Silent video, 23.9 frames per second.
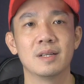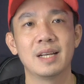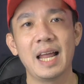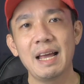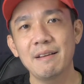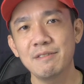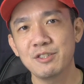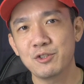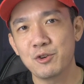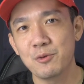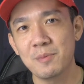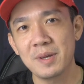
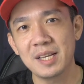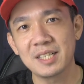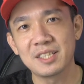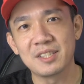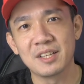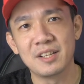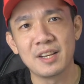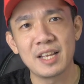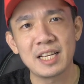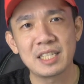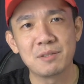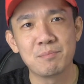Live streaming is
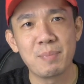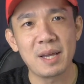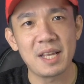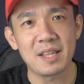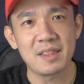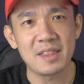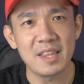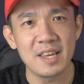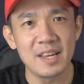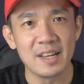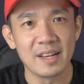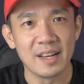the next big
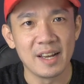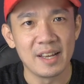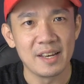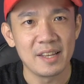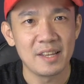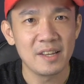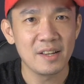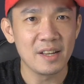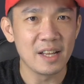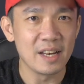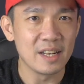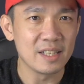thing, and
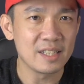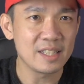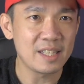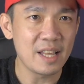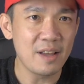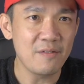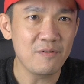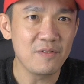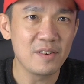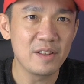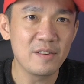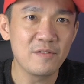here at
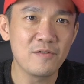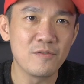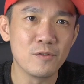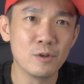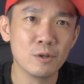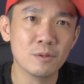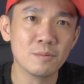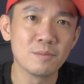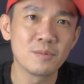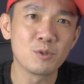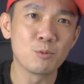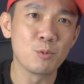Steph Lee
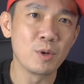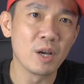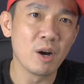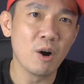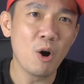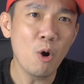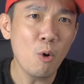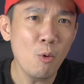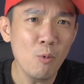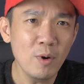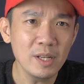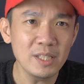Films, we are
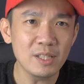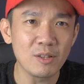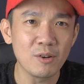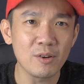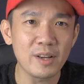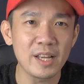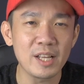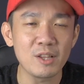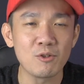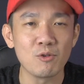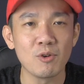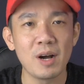always
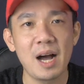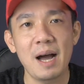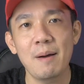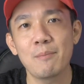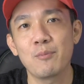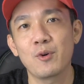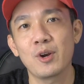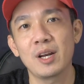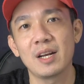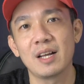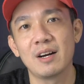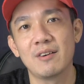looking to
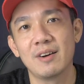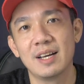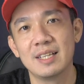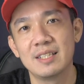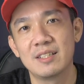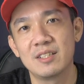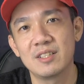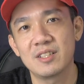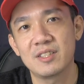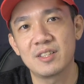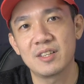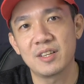upgrade our
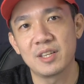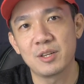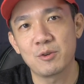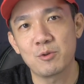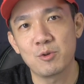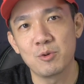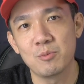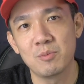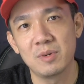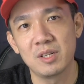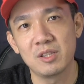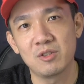existing
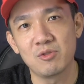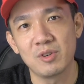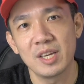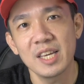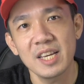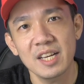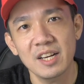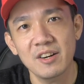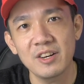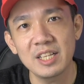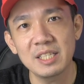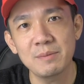equipment to
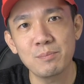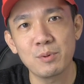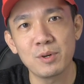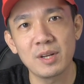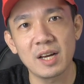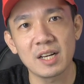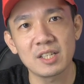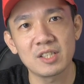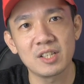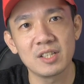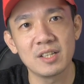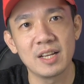increase
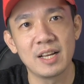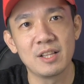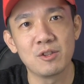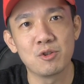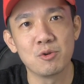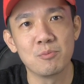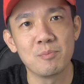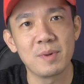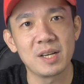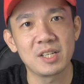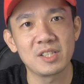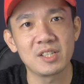production and
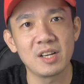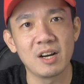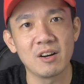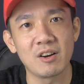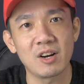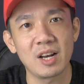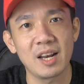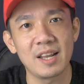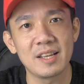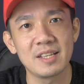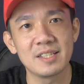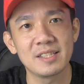to make sure our
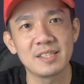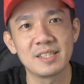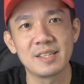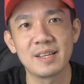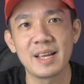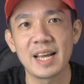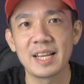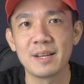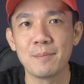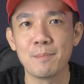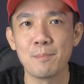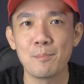clients
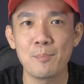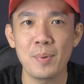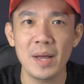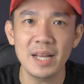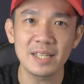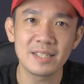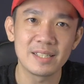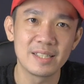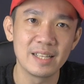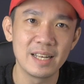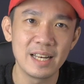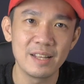get the
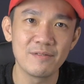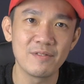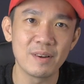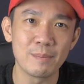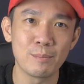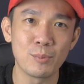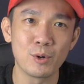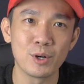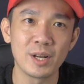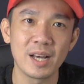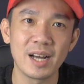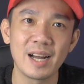best
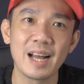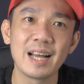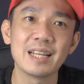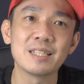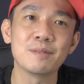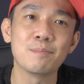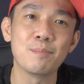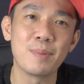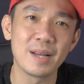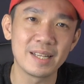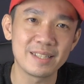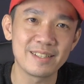delivered product
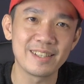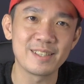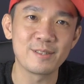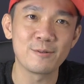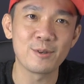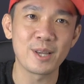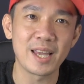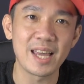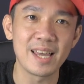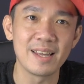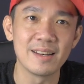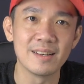as best as
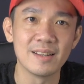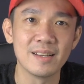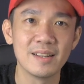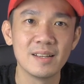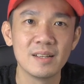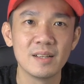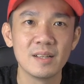we can.